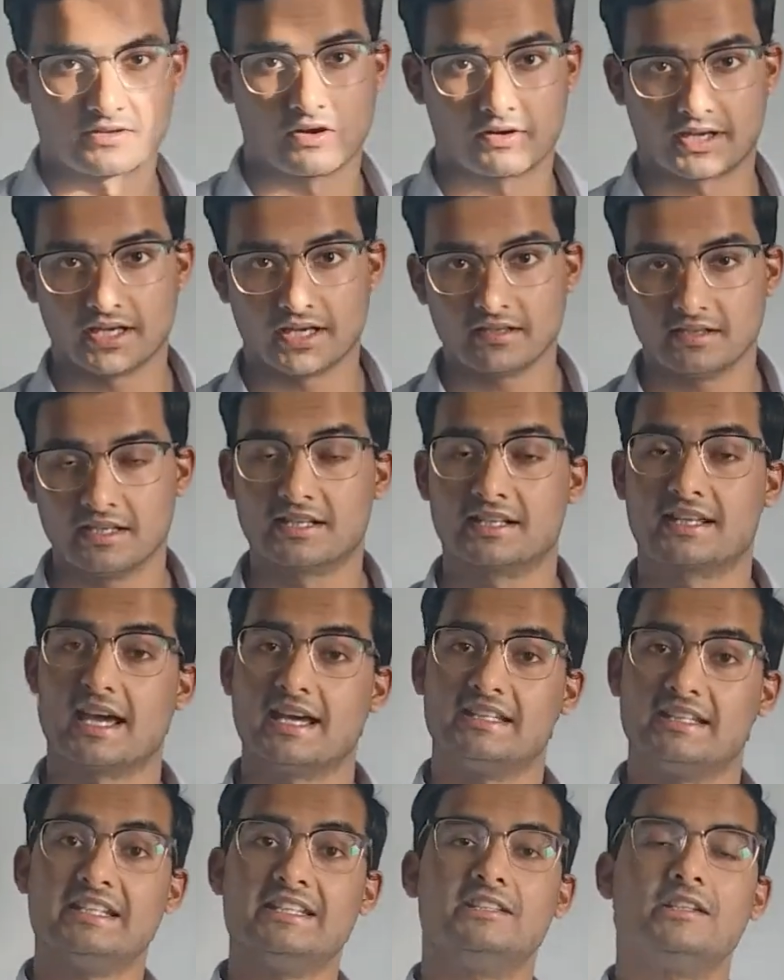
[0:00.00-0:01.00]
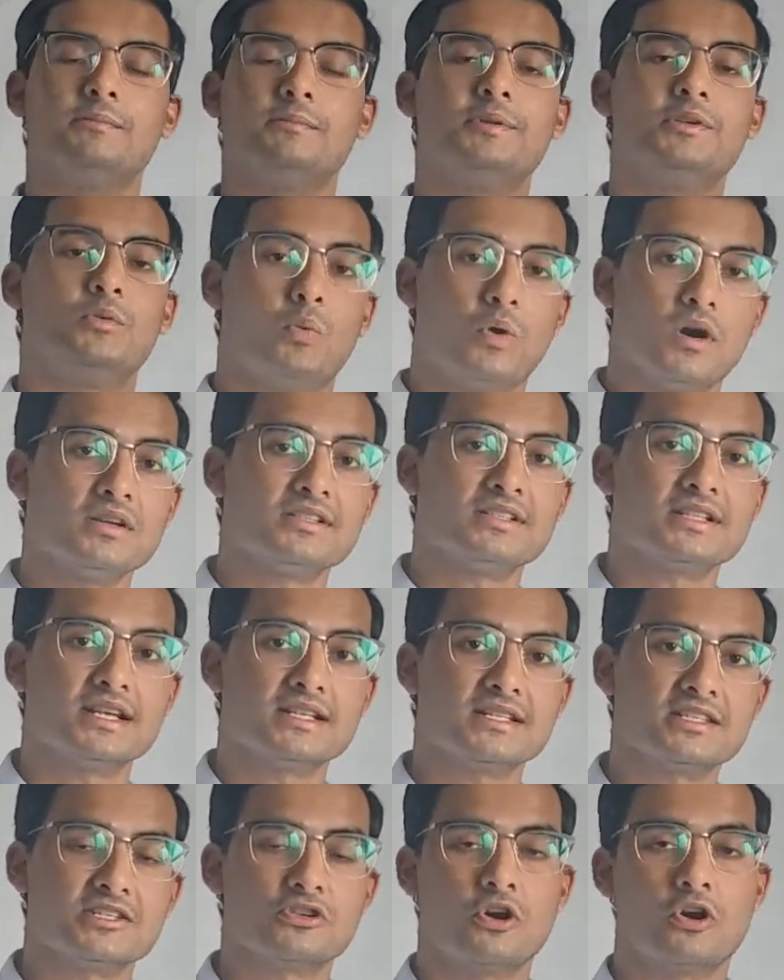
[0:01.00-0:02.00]
okay? It can either be one
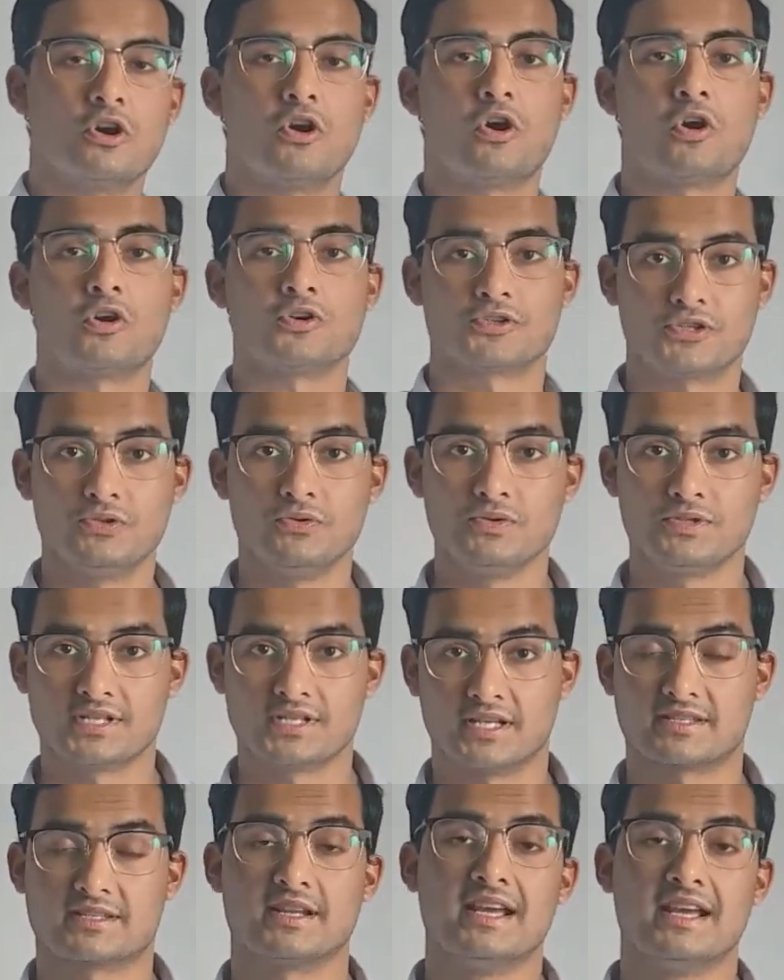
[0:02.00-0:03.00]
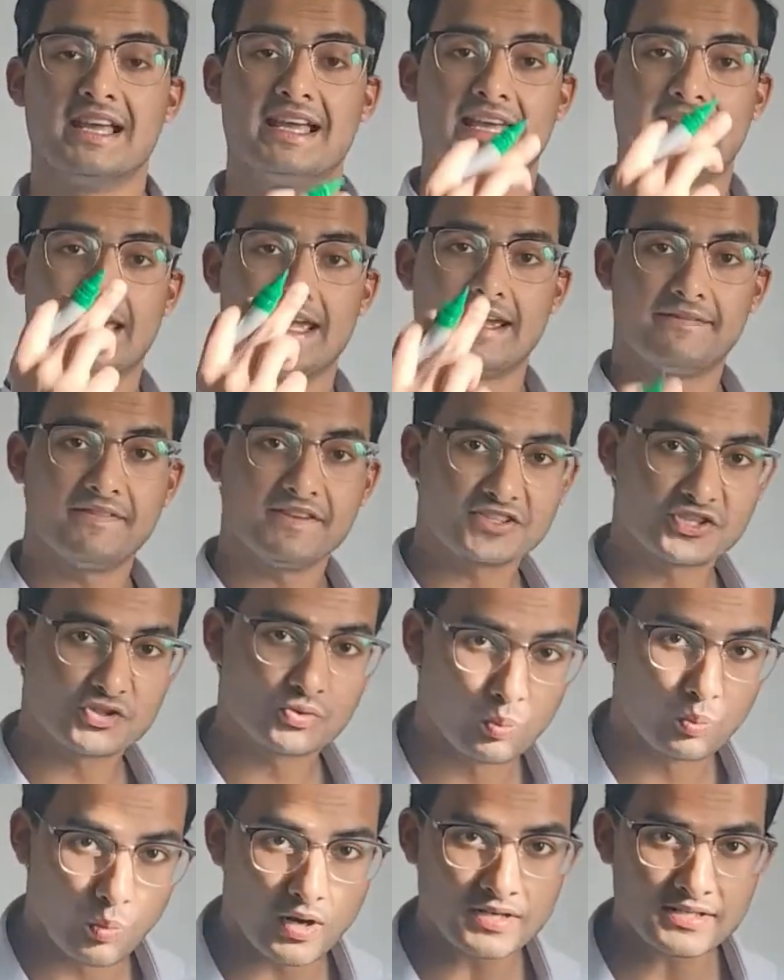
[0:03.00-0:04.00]
test or two tests. If it's
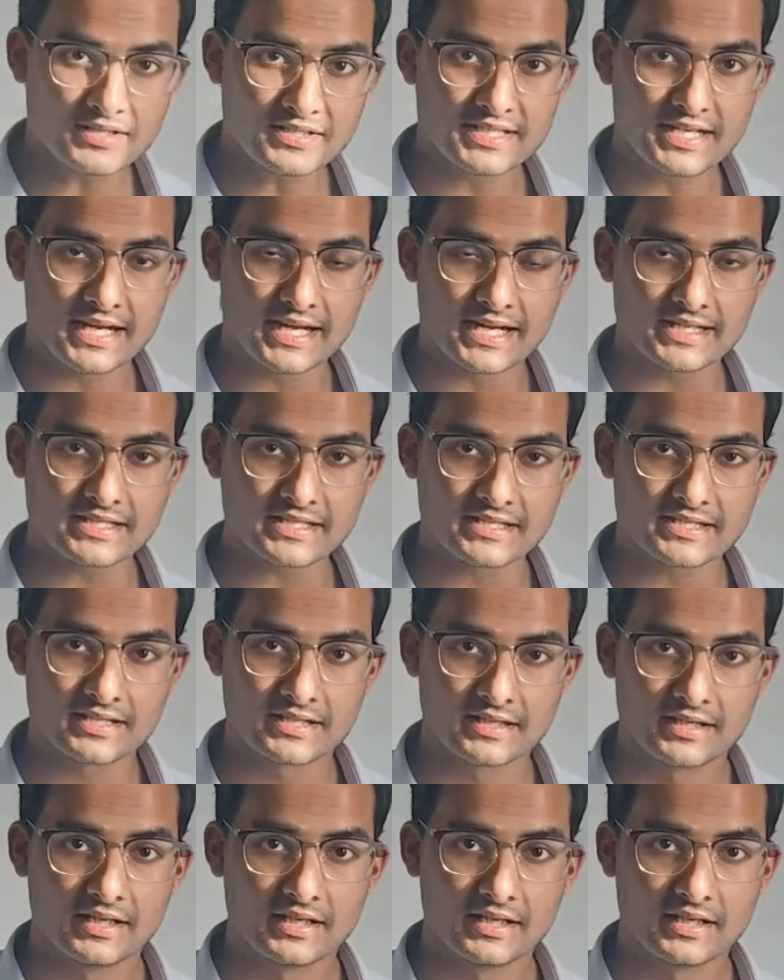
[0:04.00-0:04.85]
one test,